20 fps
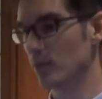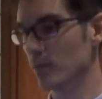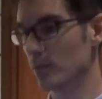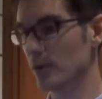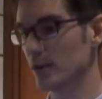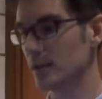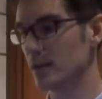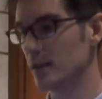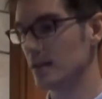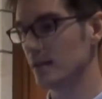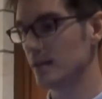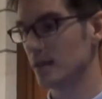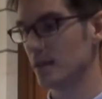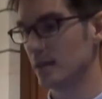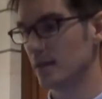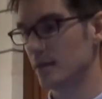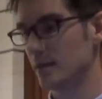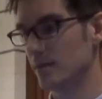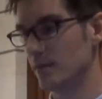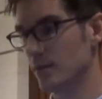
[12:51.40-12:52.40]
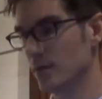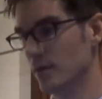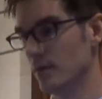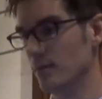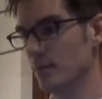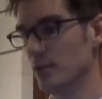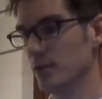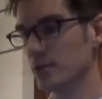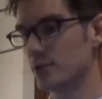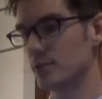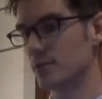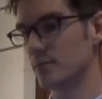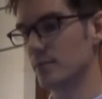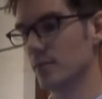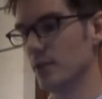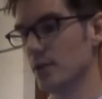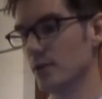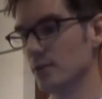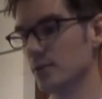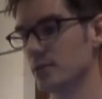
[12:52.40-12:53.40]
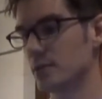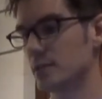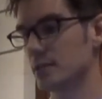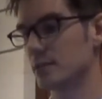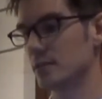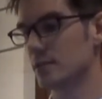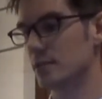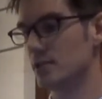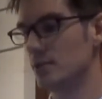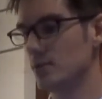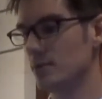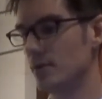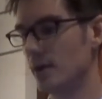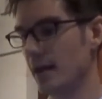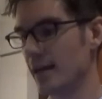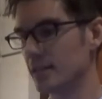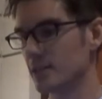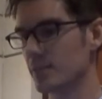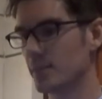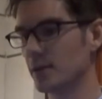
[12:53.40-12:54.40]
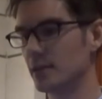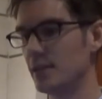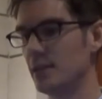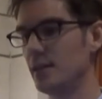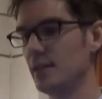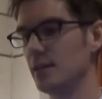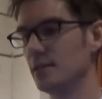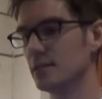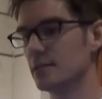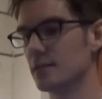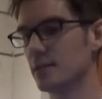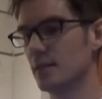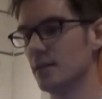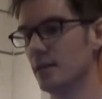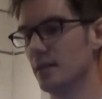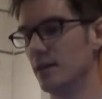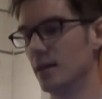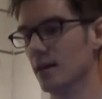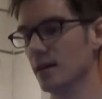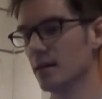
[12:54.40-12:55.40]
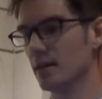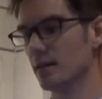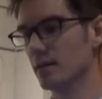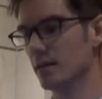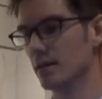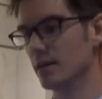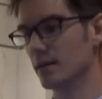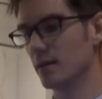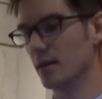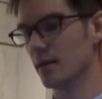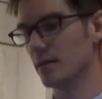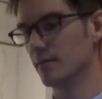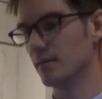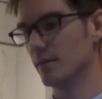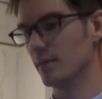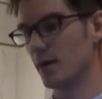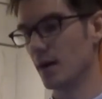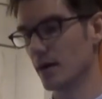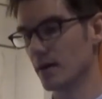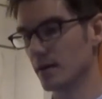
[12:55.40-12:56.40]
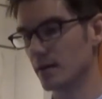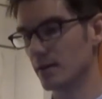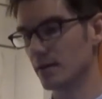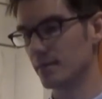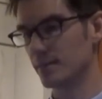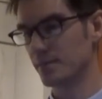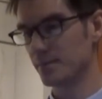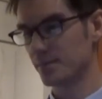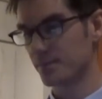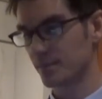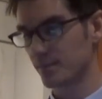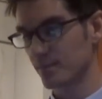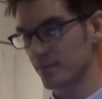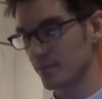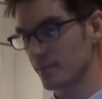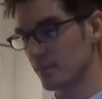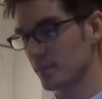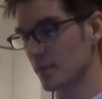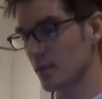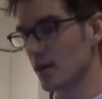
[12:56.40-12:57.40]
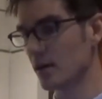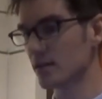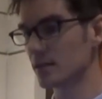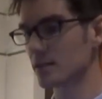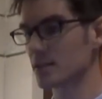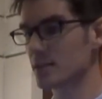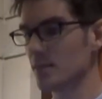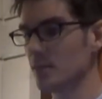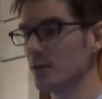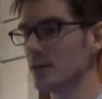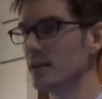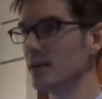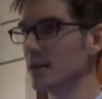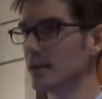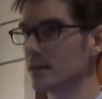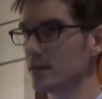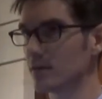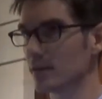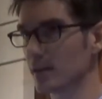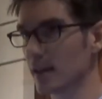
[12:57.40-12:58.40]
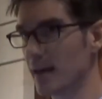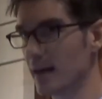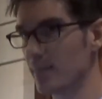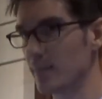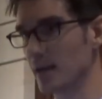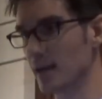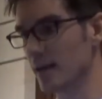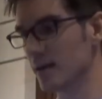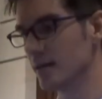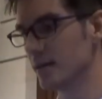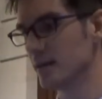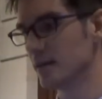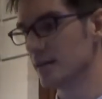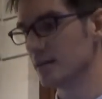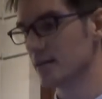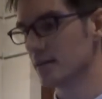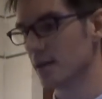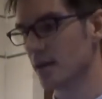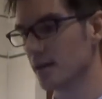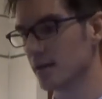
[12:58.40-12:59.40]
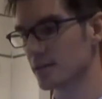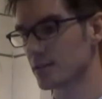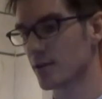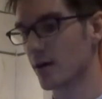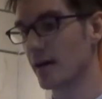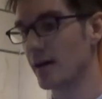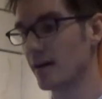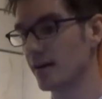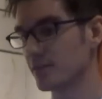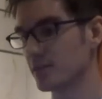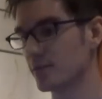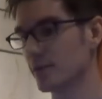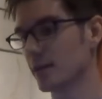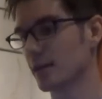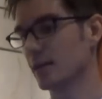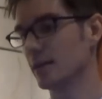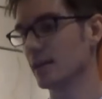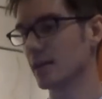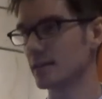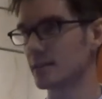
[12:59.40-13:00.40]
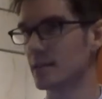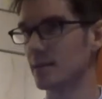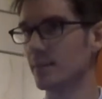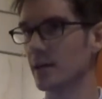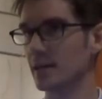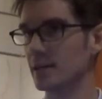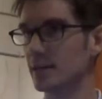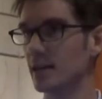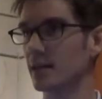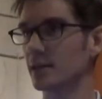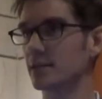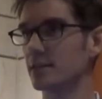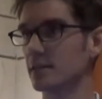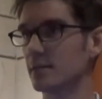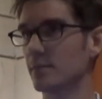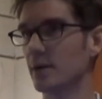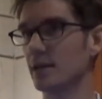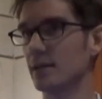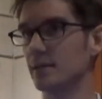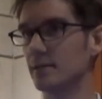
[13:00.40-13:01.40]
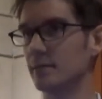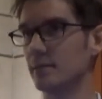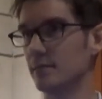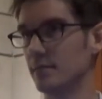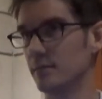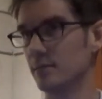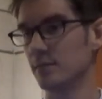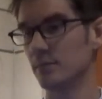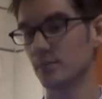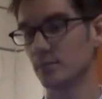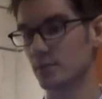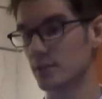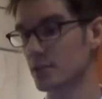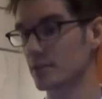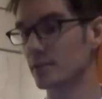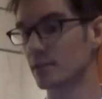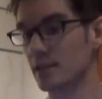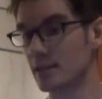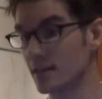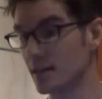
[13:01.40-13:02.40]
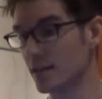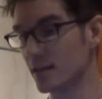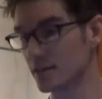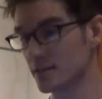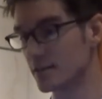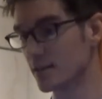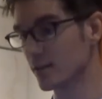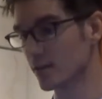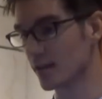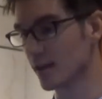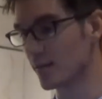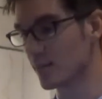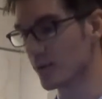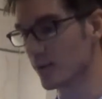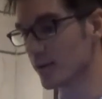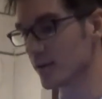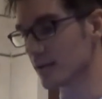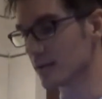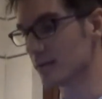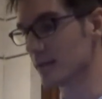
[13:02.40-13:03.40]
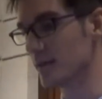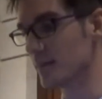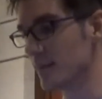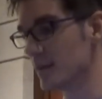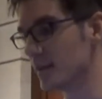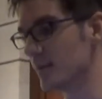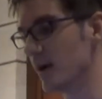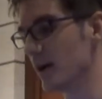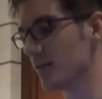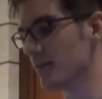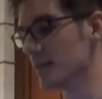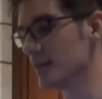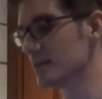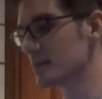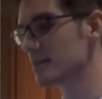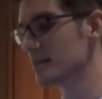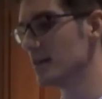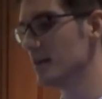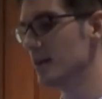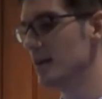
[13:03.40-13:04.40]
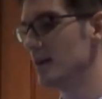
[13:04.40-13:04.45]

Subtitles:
really those two expertise are somewhat non-overlapping. So I have to recognize that my doctor certainly does know a lot more than me about this.